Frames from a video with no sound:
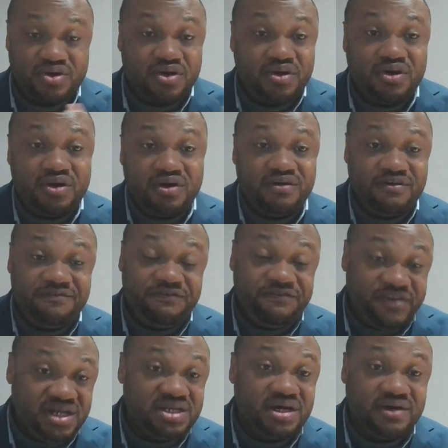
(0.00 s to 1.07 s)
or
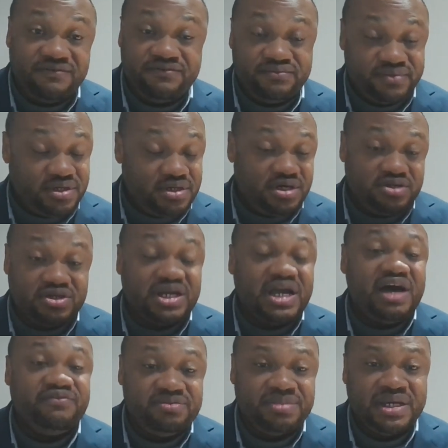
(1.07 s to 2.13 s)
field the
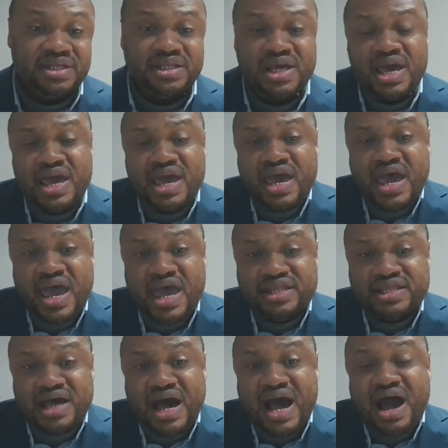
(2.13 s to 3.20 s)
government.
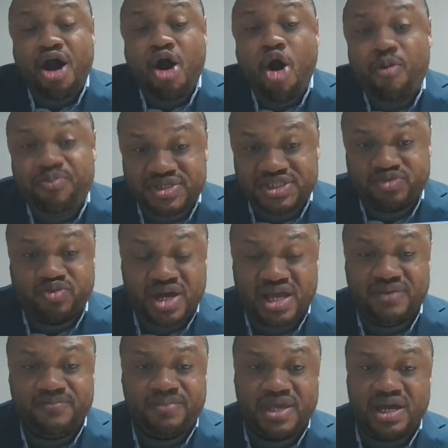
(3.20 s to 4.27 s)
And I hope as well,
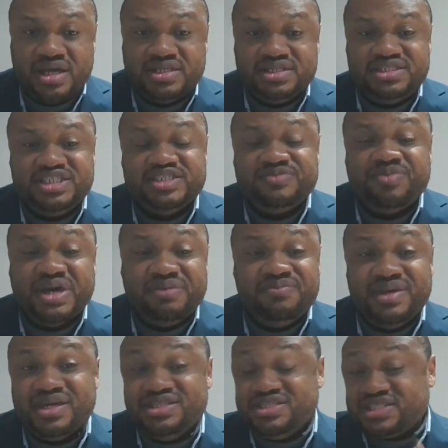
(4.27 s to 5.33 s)
and this is
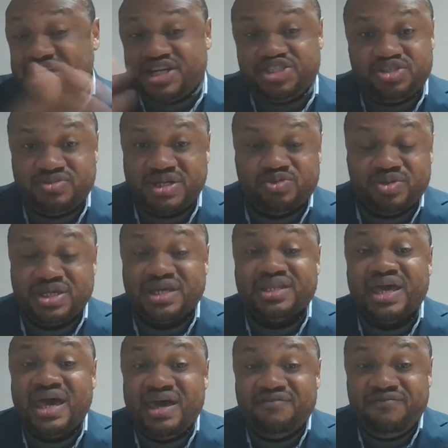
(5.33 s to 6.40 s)
maybe a discussion that we can
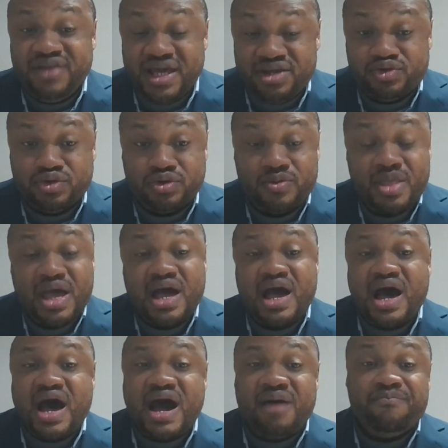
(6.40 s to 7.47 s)
have later.
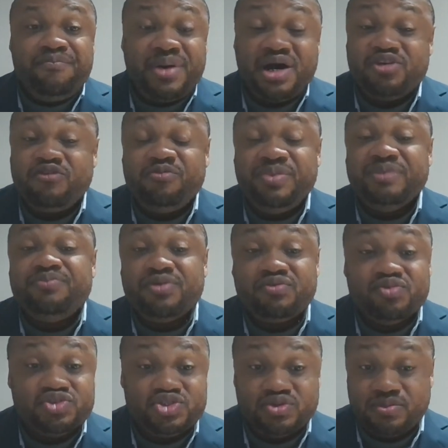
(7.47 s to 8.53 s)
I'm part of people
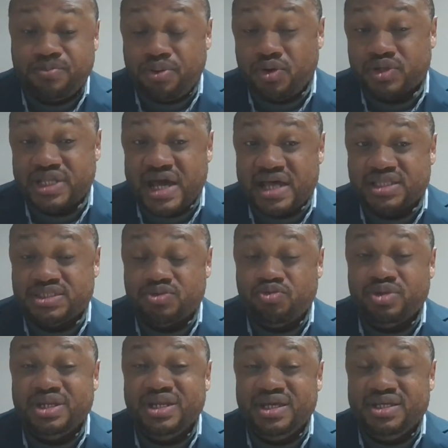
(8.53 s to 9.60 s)
who support that
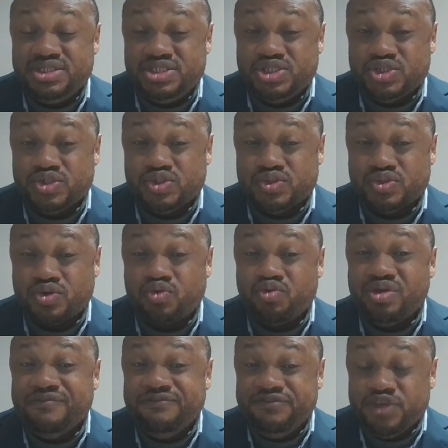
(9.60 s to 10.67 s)
we need to
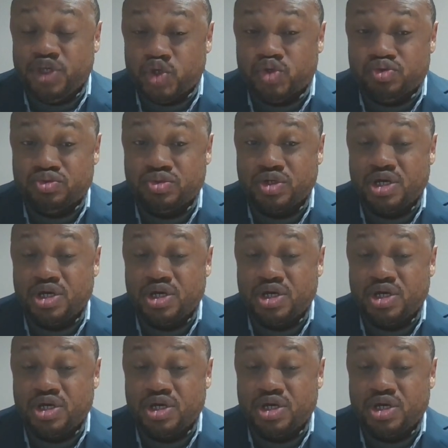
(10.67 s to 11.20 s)
review